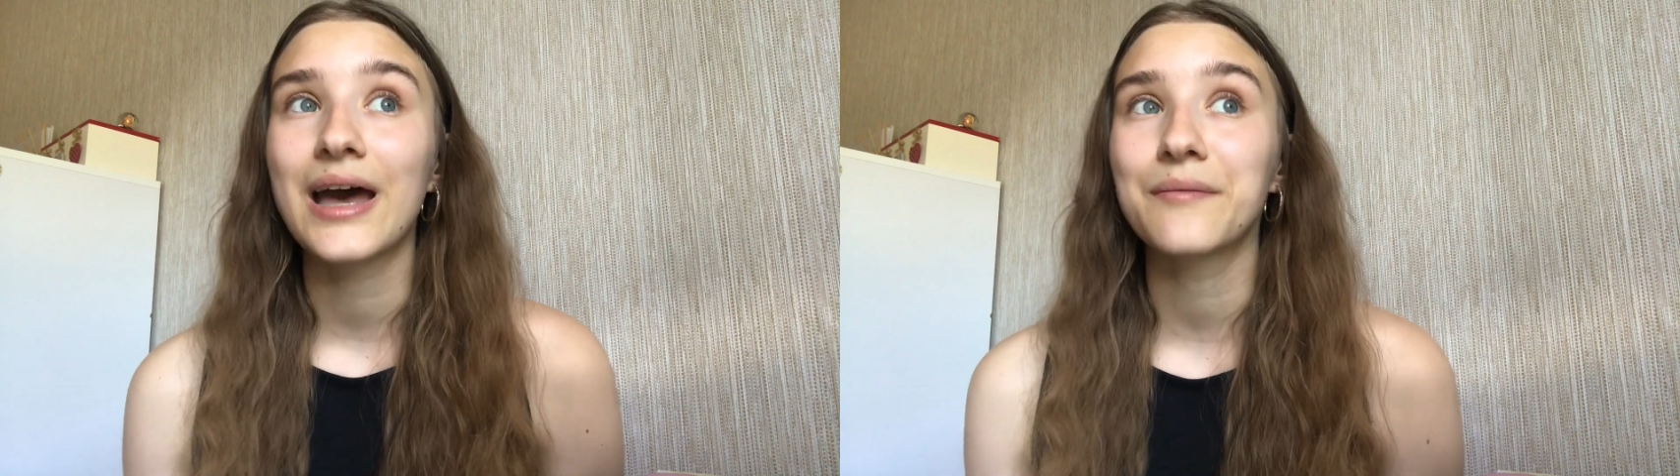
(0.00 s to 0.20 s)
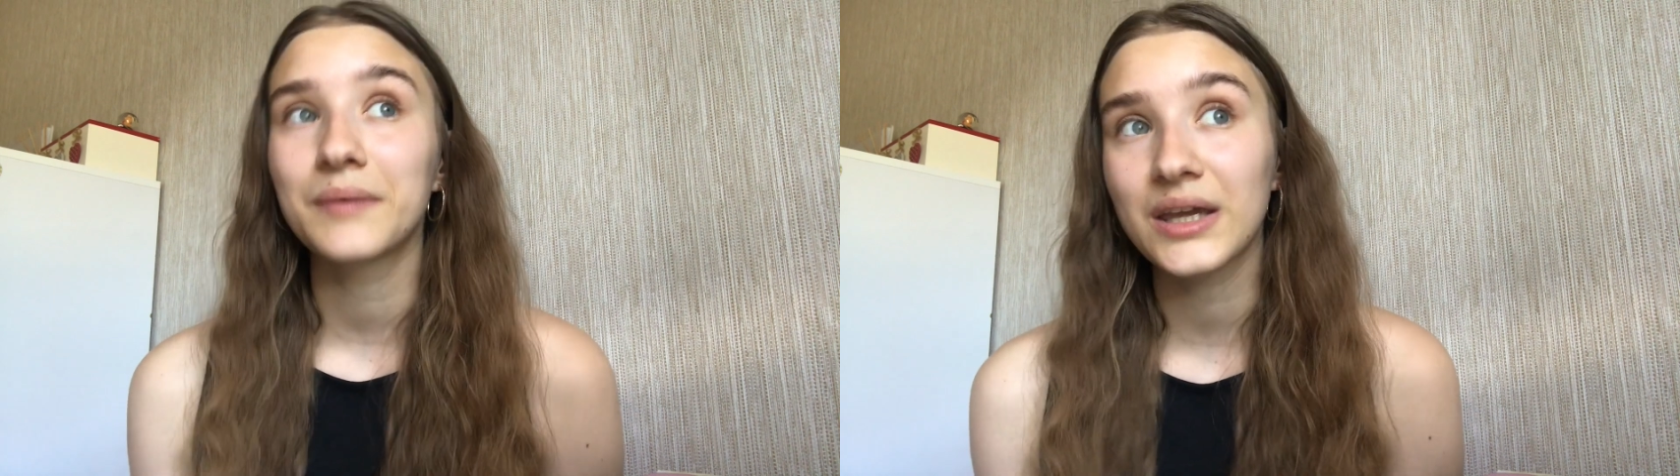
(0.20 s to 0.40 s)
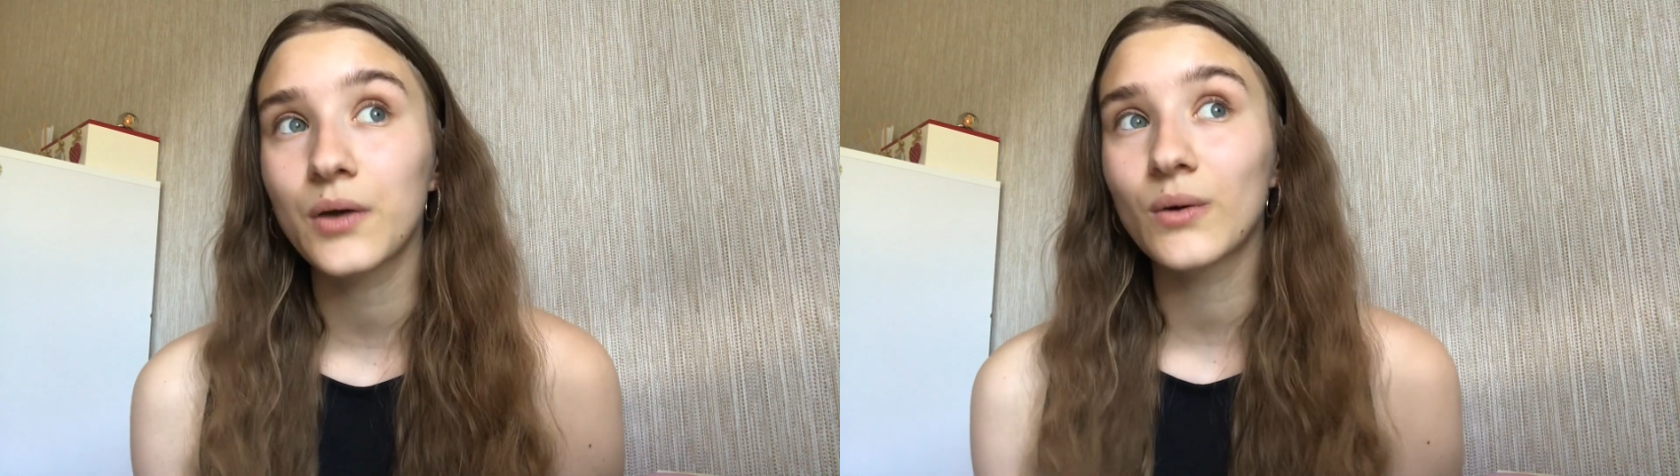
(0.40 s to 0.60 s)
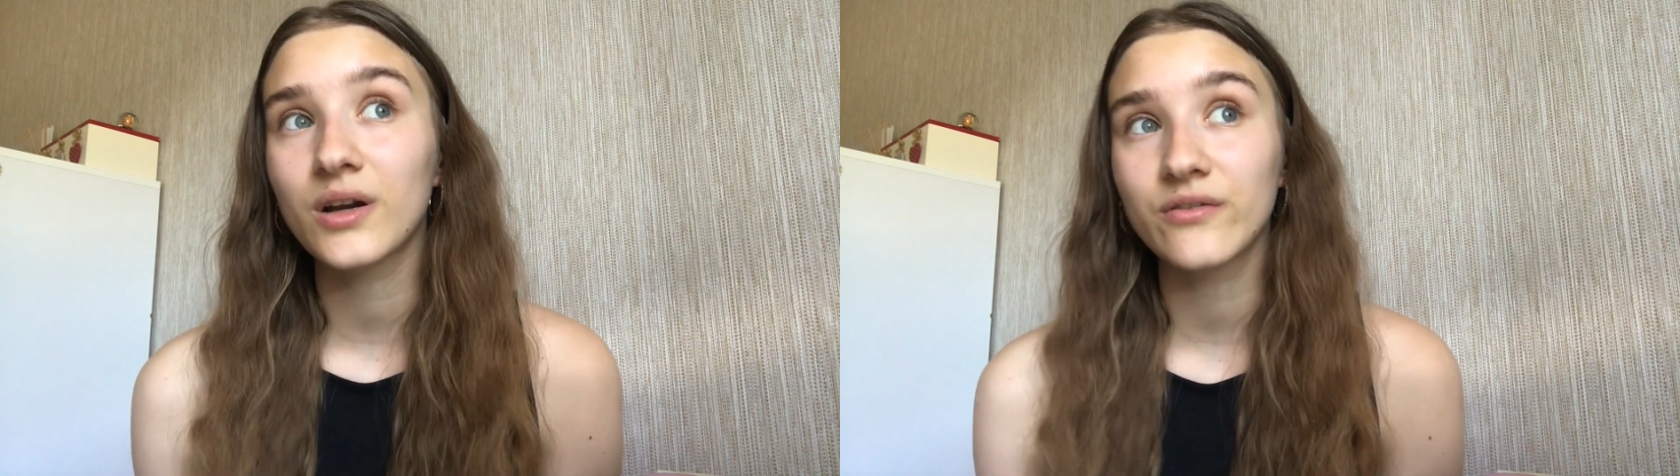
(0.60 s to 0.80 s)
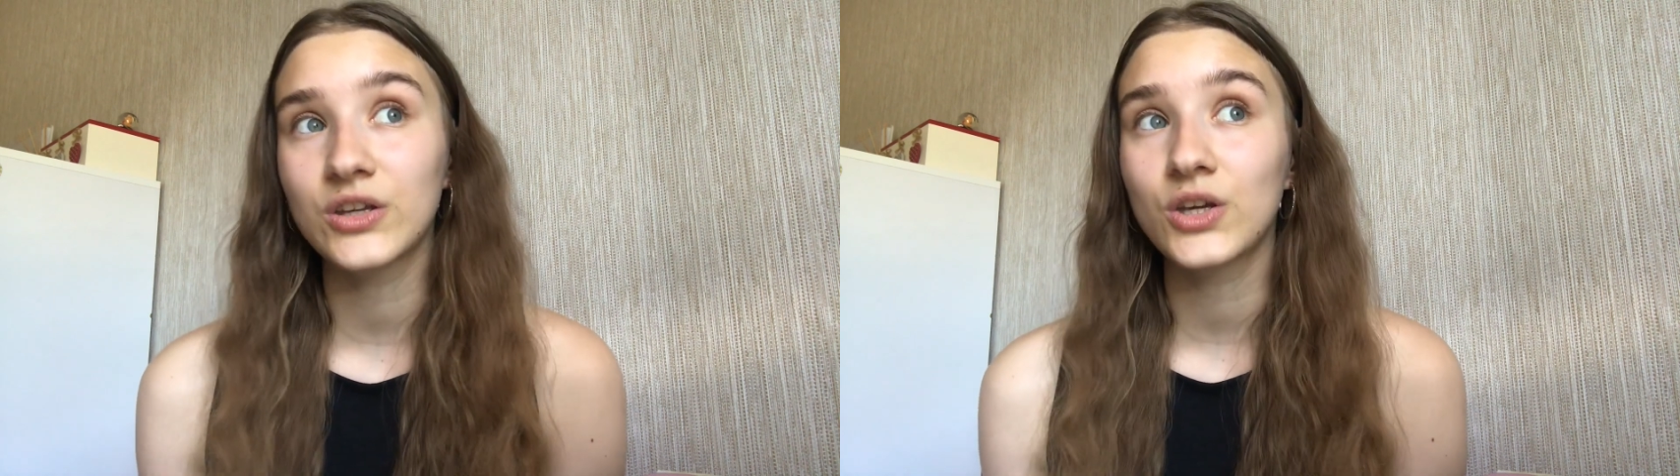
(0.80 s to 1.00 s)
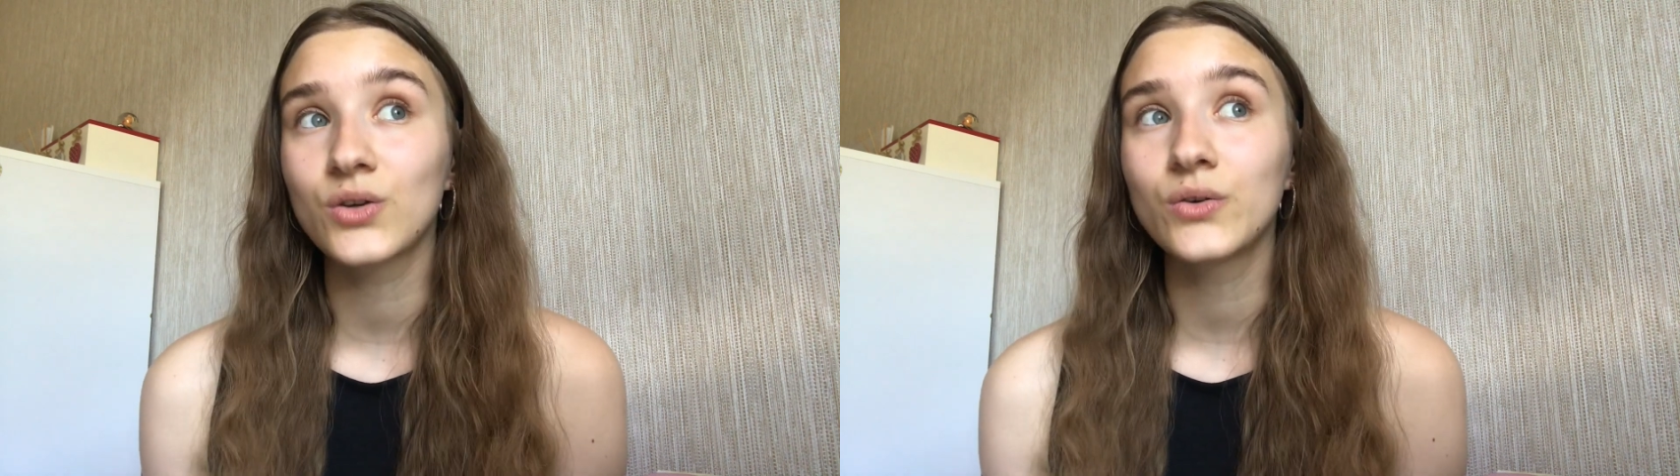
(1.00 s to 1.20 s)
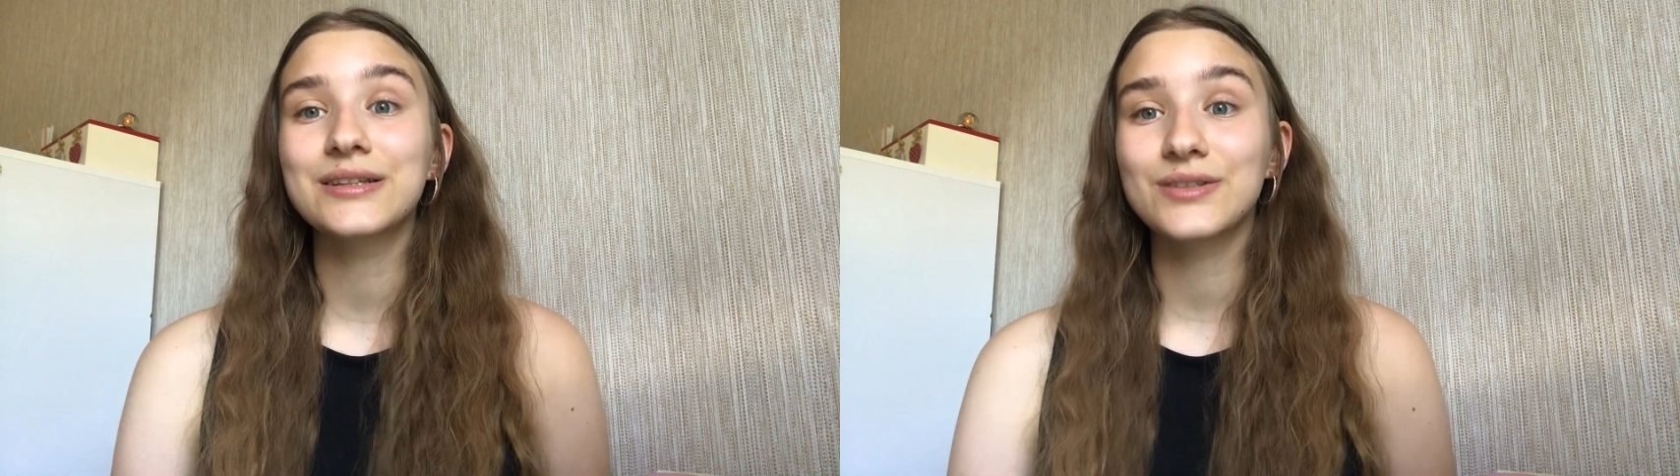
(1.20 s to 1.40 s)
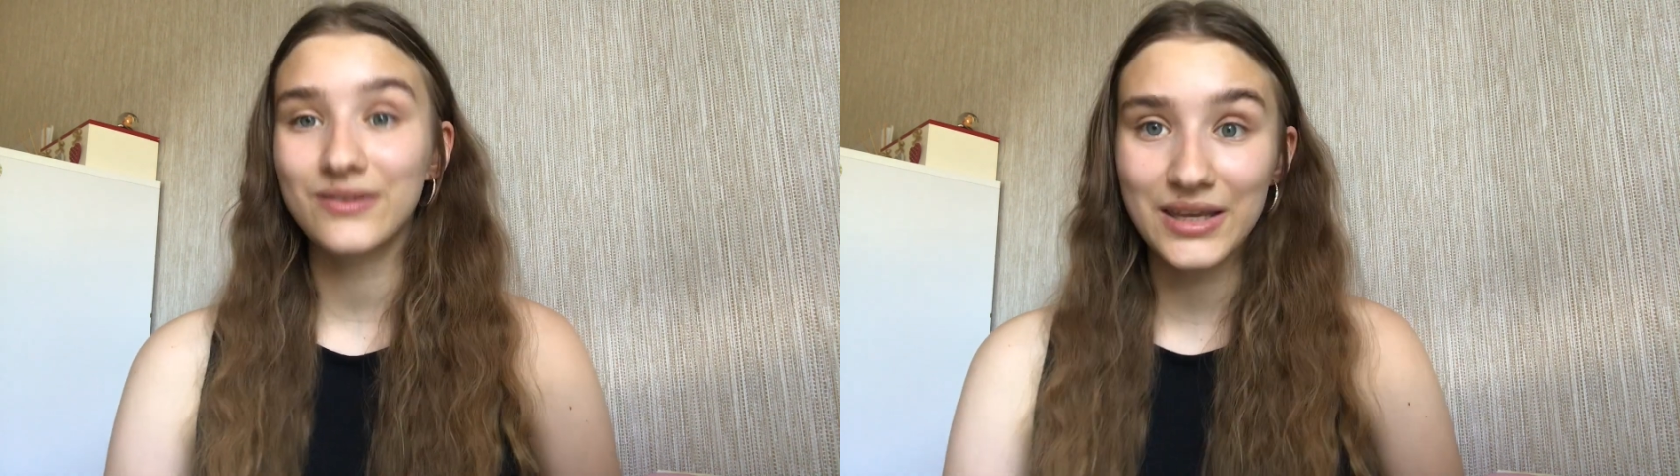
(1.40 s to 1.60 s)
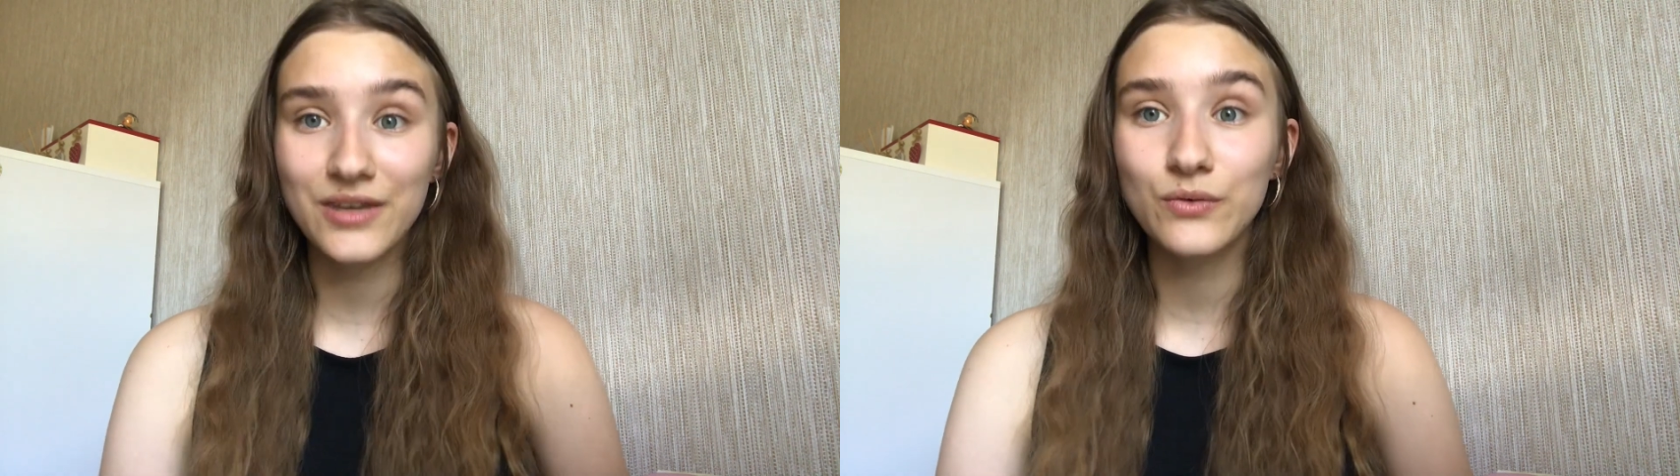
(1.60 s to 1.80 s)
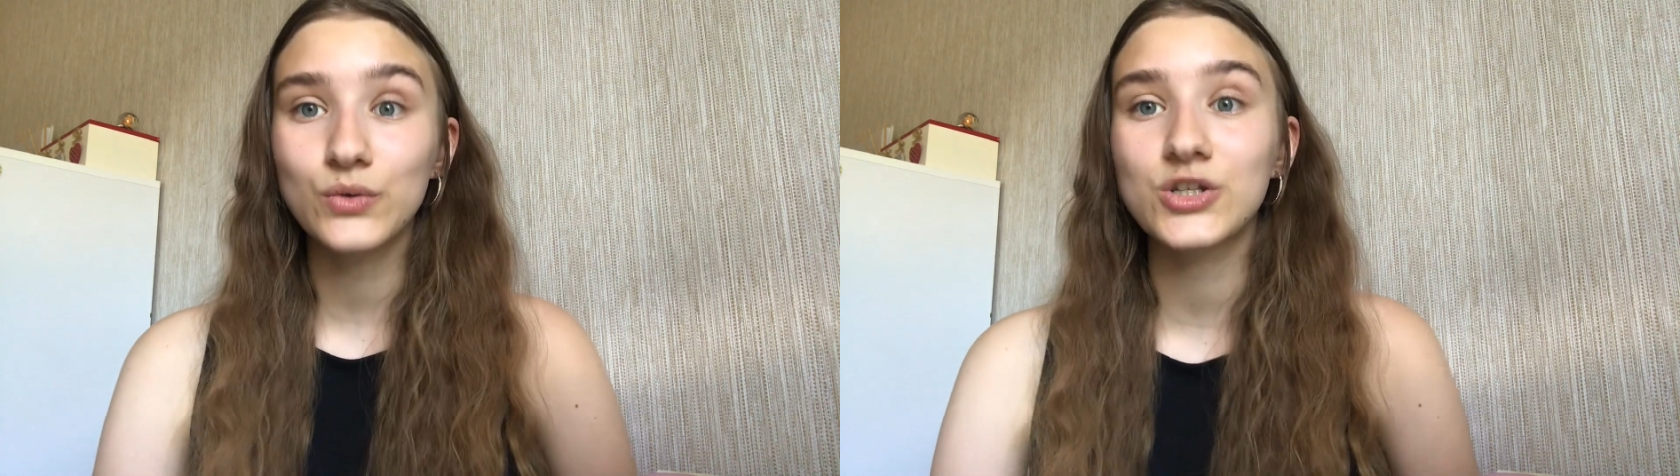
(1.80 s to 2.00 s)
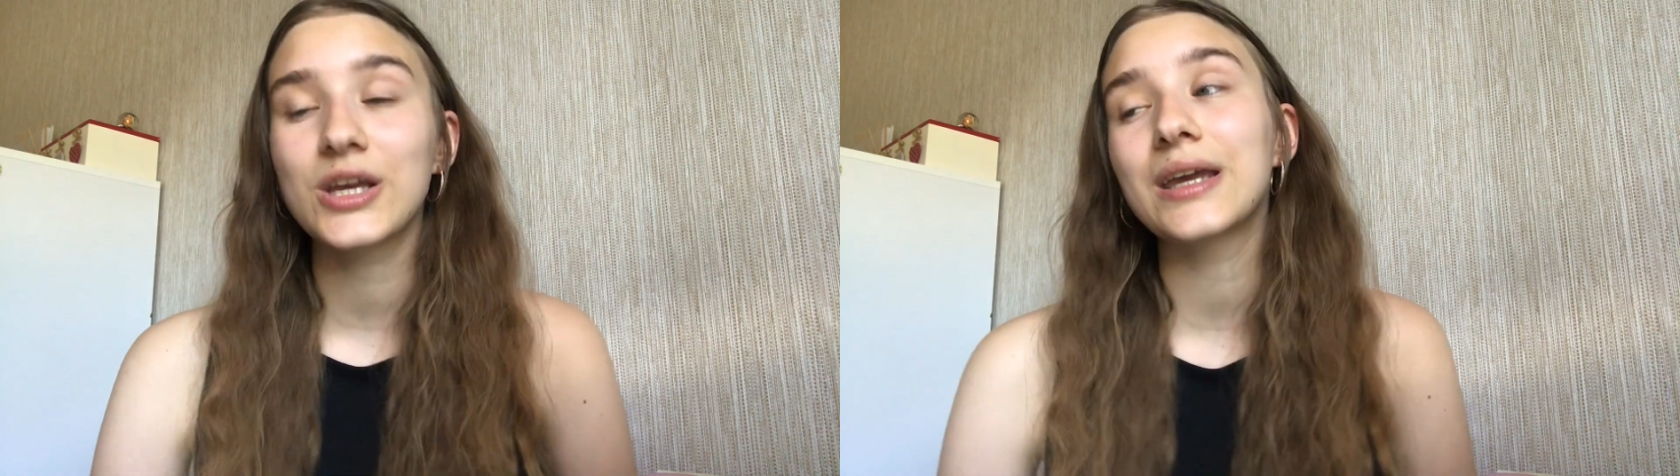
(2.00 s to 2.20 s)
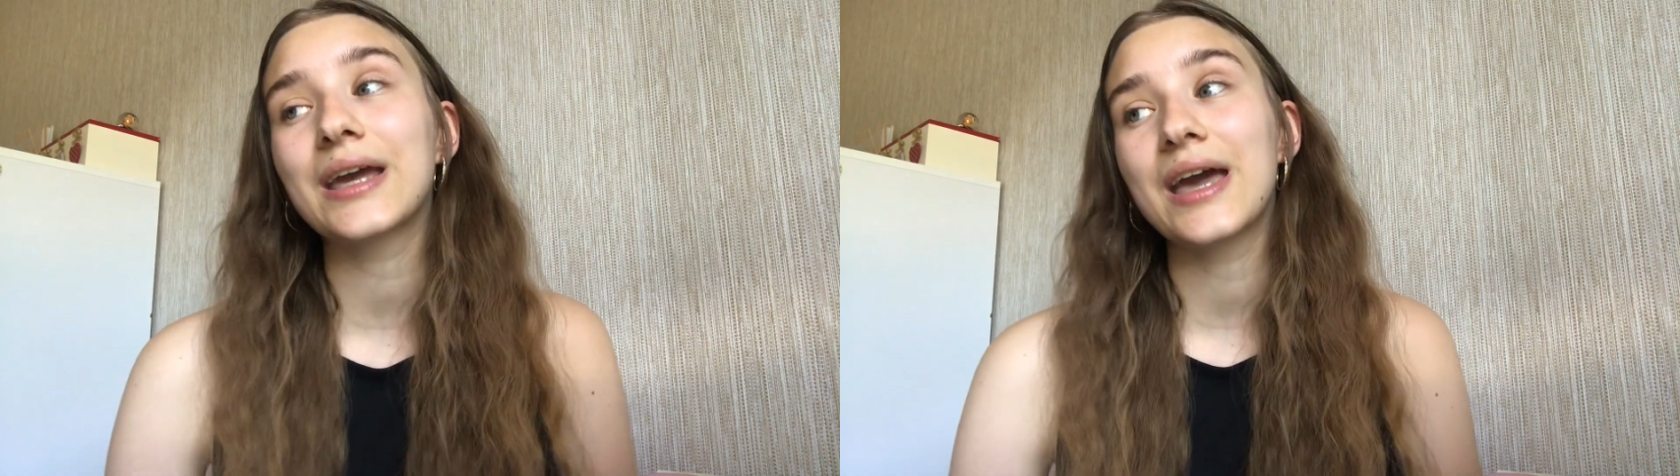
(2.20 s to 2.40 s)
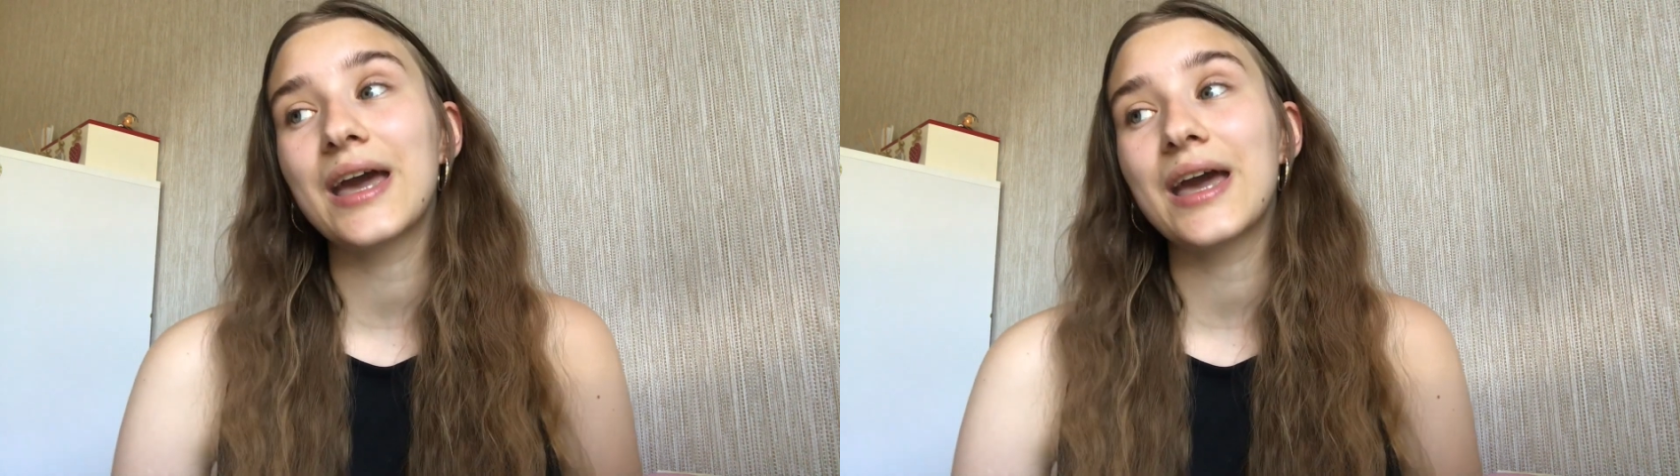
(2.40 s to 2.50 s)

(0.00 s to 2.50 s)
and make it work for you. So thank you for watching.